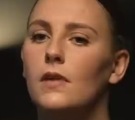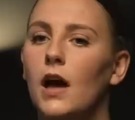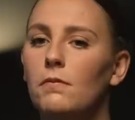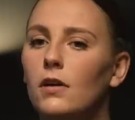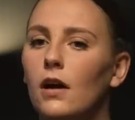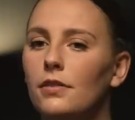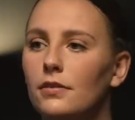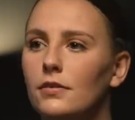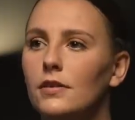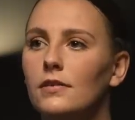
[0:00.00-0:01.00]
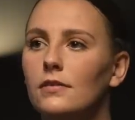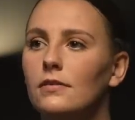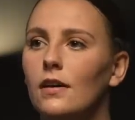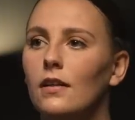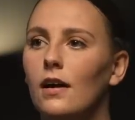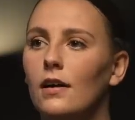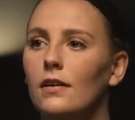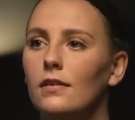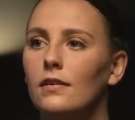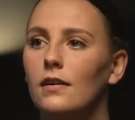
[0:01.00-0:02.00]
I've gone through a
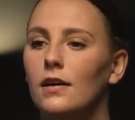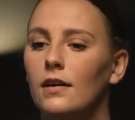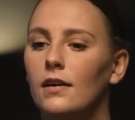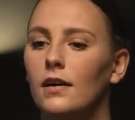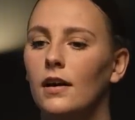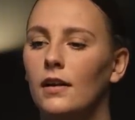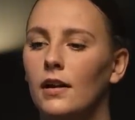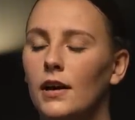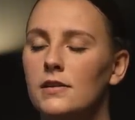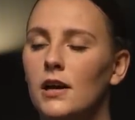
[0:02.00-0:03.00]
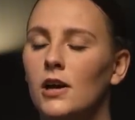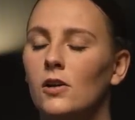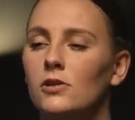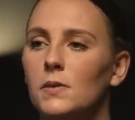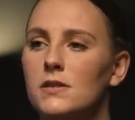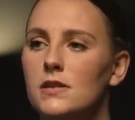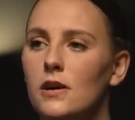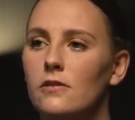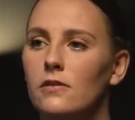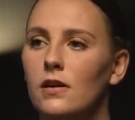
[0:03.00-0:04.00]
lot, uh, and like I said, I owe it to
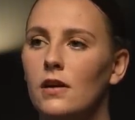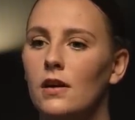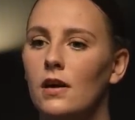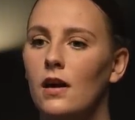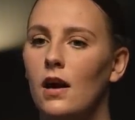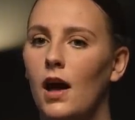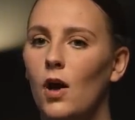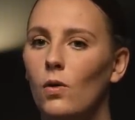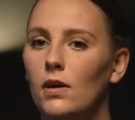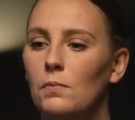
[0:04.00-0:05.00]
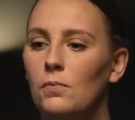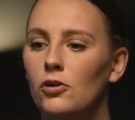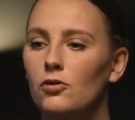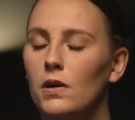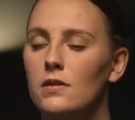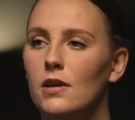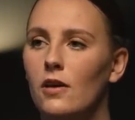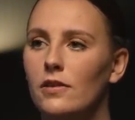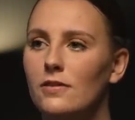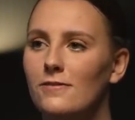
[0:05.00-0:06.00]
myself. I want to push
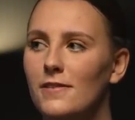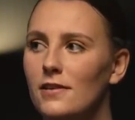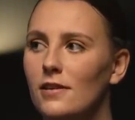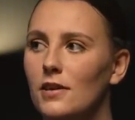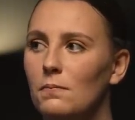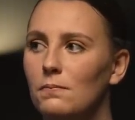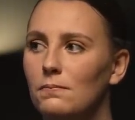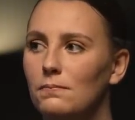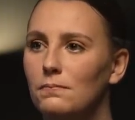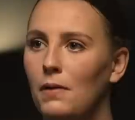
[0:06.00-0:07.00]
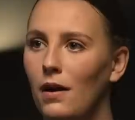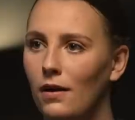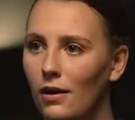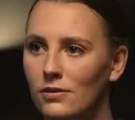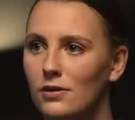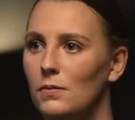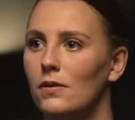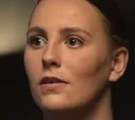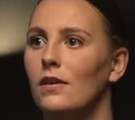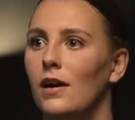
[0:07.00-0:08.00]
myself as physically
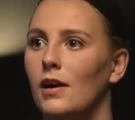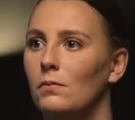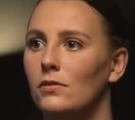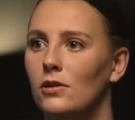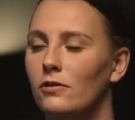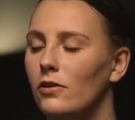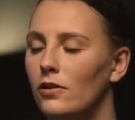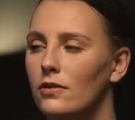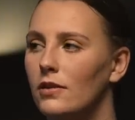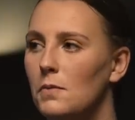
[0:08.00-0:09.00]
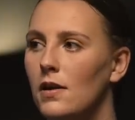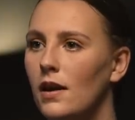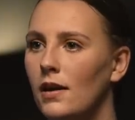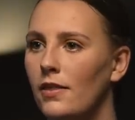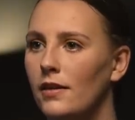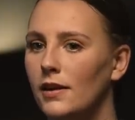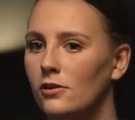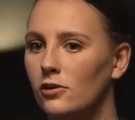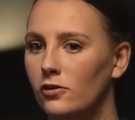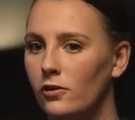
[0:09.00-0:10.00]
possible um, to the furthest limit, and I think
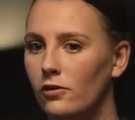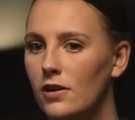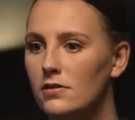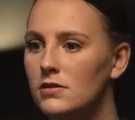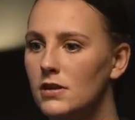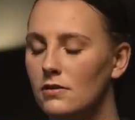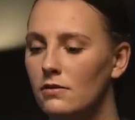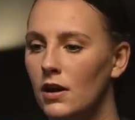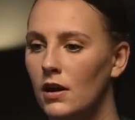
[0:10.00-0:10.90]
that's just for the reasons of